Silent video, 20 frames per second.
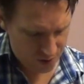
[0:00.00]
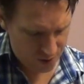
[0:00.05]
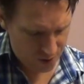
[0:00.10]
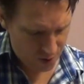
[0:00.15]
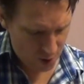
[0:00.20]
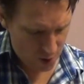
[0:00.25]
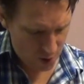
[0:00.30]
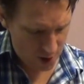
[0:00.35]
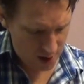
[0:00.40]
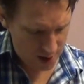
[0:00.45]

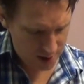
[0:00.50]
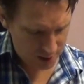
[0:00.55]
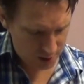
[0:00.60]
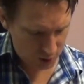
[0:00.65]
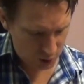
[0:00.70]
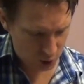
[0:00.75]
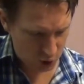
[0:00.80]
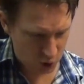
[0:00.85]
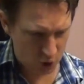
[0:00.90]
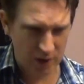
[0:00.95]

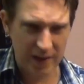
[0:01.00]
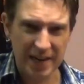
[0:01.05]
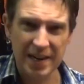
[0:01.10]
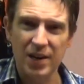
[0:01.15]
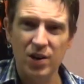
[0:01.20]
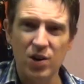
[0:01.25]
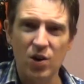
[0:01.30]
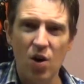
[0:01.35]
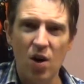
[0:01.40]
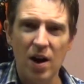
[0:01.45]
3rd string
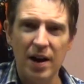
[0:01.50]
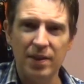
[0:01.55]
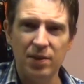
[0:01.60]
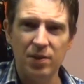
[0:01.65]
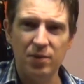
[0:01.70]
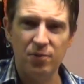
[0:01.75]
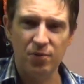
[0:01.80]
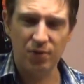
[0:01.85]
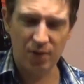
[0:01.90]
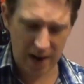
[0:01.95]
at 9th
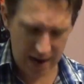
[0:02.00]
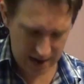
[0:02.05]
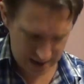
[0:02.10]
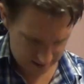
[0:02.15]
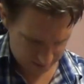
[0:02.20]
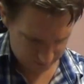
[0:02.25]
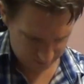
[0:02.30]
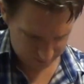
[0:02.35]
fret,